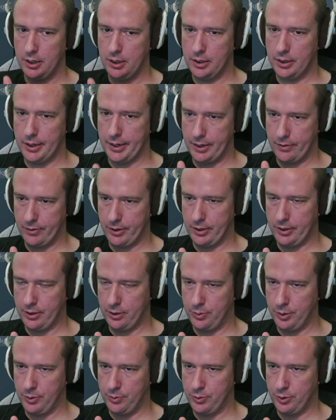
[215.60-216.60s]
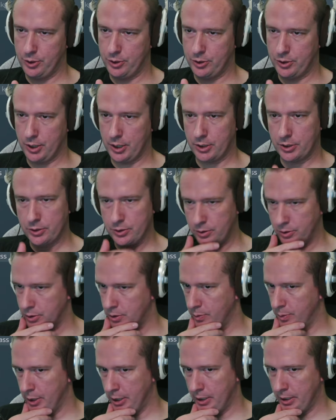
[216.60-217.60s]
They give you a little bit more structural
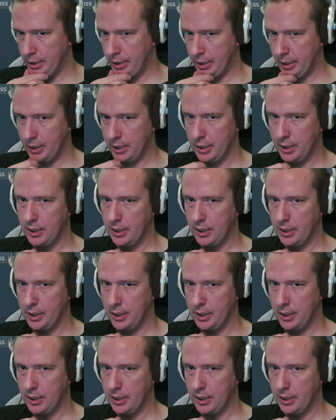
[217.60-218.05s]
stability.